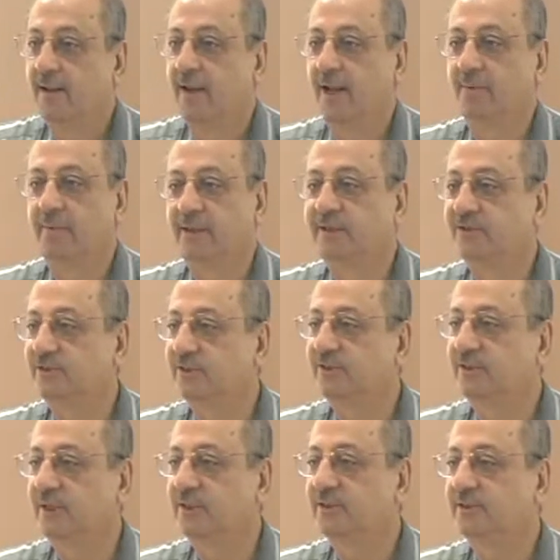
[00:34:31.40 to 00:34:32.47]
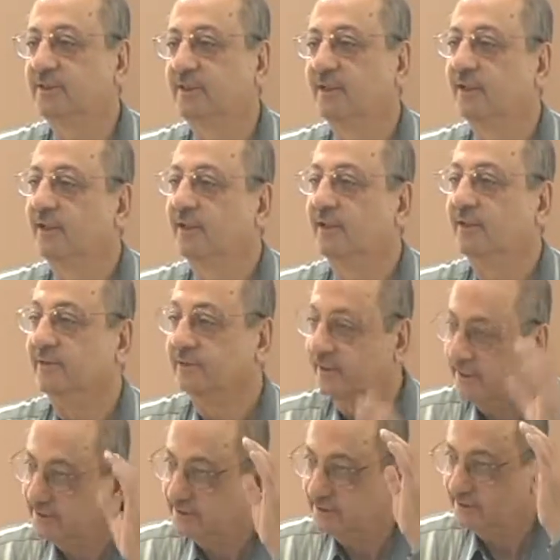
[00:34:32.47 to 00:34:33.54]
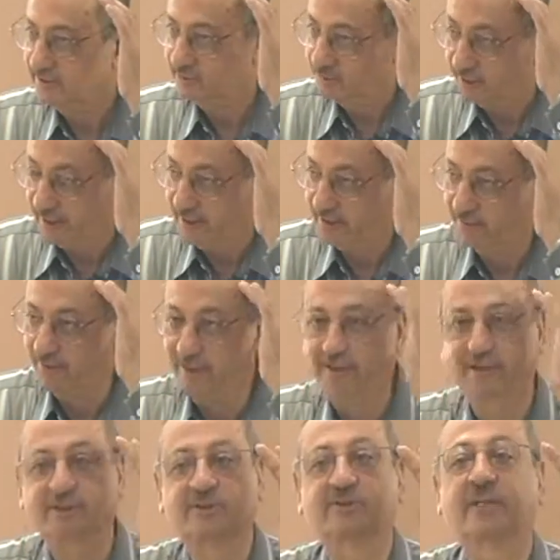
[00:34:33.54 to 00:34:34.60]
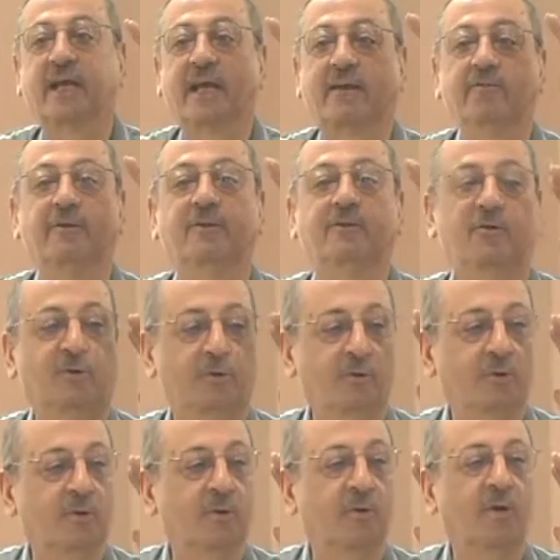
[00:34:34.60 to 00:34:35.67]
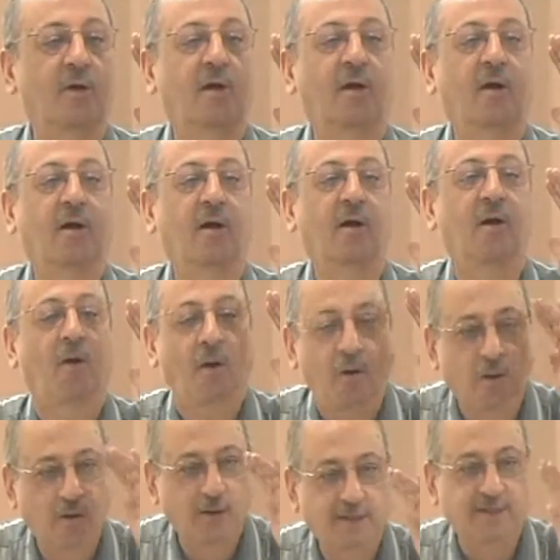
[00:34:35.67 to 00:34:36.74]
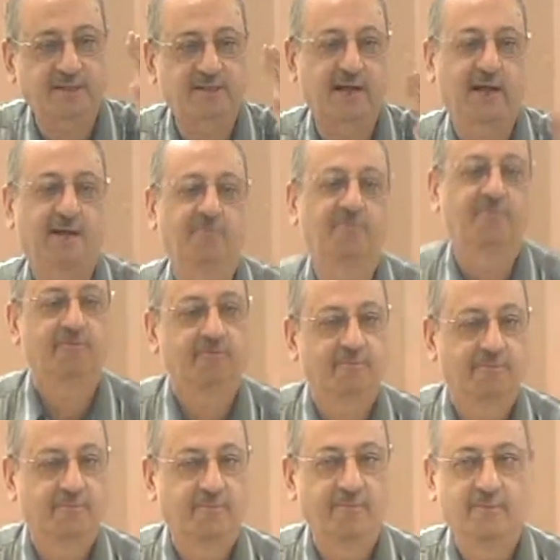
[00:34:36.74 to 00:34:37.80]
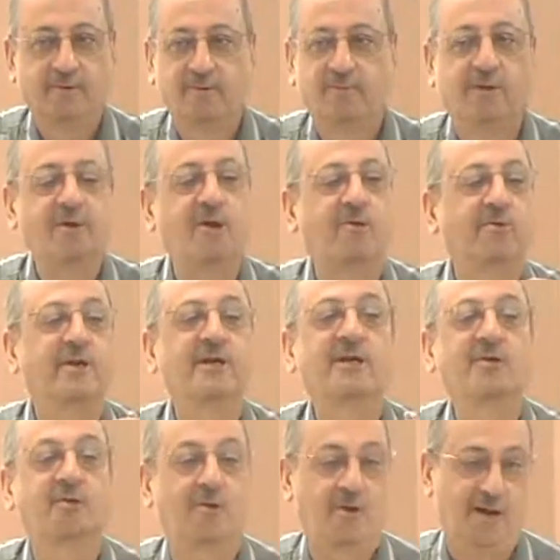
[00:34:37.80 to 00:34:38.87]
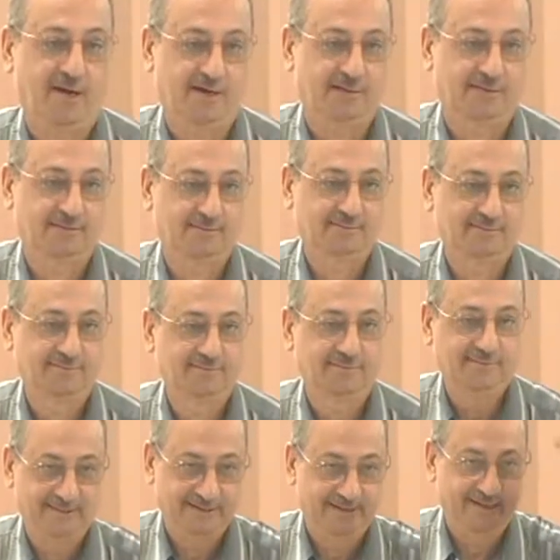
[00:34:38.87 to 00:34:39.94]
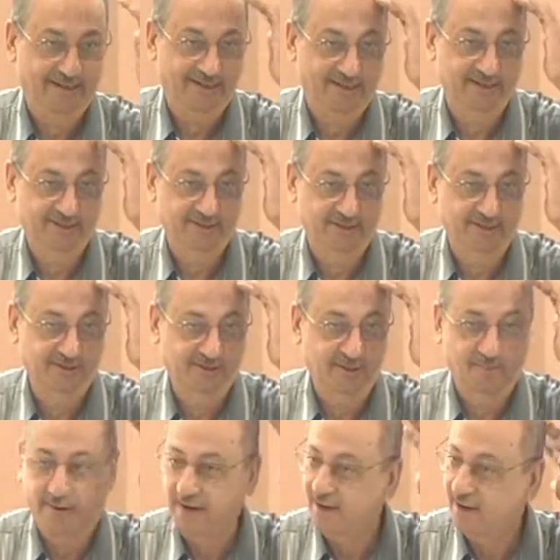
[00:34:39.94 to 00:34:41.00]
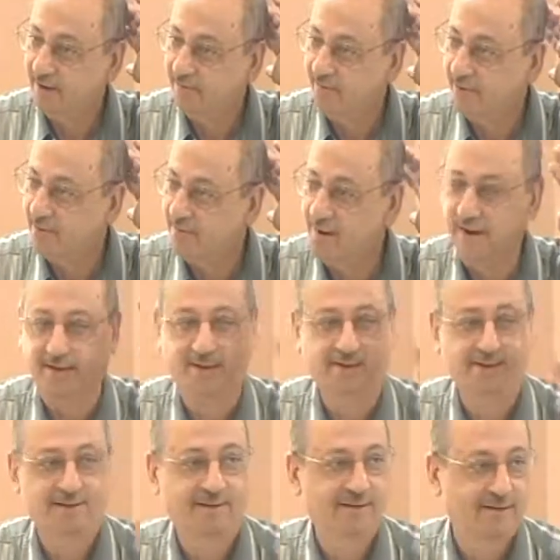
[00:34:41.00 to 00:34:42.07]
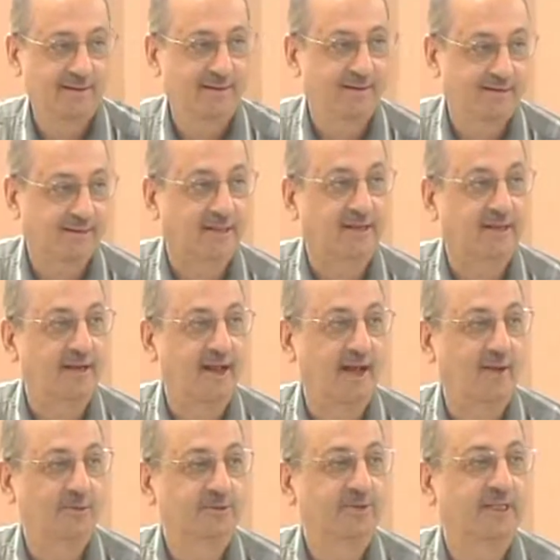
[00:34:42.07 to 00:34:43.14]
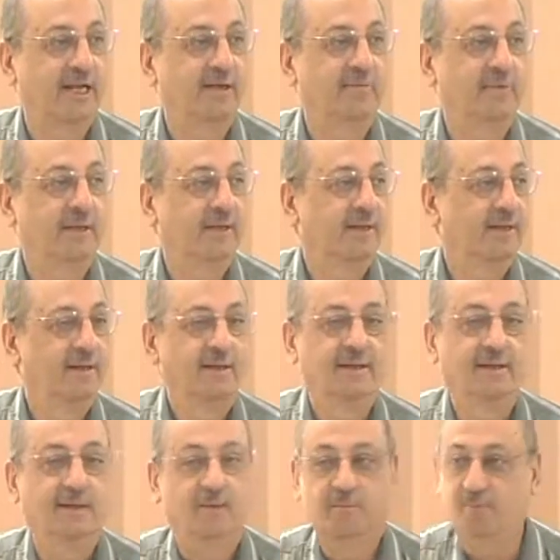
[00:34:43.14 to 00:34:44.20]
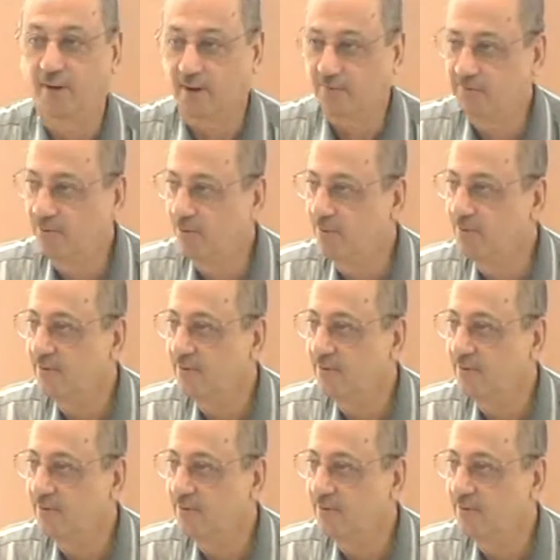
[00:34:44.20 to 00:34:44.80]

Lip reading: And brothers and sisters, this thing will stay with you all the time when you are reading Quran. It is in the back of your mind that the nouns can be marfu,